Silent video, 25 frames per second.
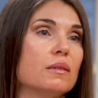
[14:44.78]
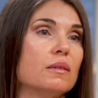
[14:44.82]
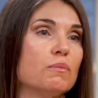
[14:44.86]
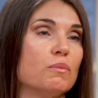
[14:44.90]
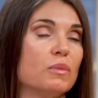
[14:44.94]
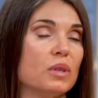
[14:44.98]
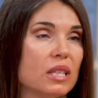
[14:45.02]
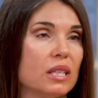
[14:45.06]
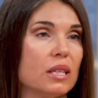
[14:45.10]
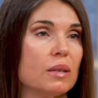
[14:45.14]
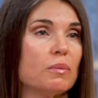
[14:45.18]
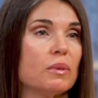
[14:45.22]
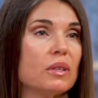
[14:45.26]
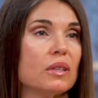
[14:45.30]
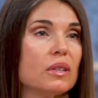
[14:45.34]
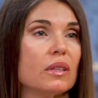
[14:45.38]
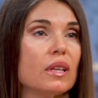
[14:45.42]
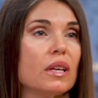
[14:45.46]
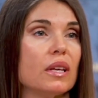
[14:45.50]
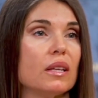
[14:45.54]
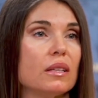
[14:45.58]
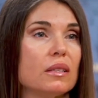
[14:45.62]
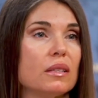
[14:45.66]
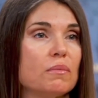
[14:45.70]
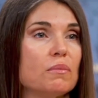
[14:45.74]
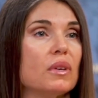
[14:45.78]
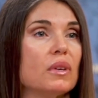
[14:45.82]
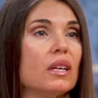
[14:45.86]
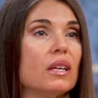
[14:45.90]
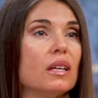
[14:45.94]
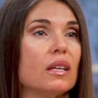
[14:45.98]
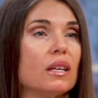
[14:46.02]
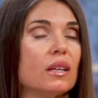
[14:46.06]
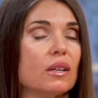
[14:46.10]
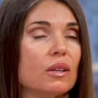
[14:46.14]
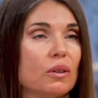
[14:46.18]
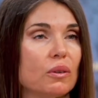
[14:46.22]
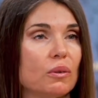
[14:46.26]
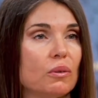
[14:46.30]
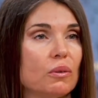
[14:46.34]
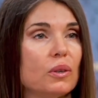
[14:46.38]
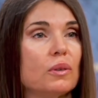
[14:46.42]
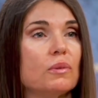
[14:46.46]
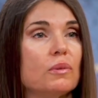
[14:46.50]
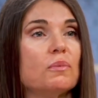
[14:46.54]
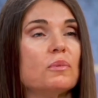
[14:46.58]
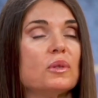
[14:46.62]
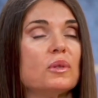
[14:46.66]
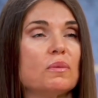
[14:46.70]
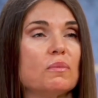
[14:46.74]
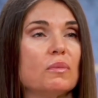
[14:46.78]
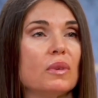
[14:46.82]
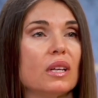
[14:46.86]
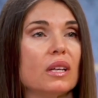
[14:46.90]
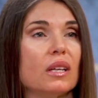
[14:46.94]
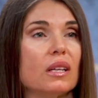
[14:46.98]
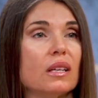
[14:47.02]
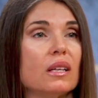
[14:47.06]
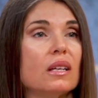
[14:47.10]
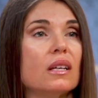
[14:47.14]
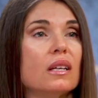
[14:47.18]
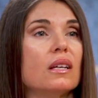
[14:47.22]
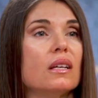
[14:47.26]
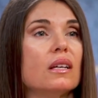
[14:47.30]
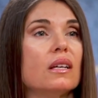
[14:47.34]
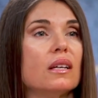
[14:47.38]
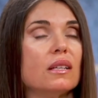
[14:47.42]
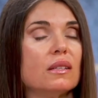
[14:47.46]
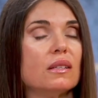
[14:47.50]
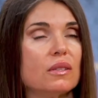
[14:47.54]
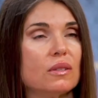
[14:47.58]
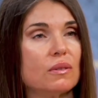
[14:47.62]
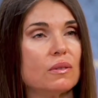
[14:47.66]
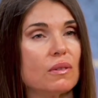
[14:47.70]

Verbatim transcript: manipulated me and groomed me into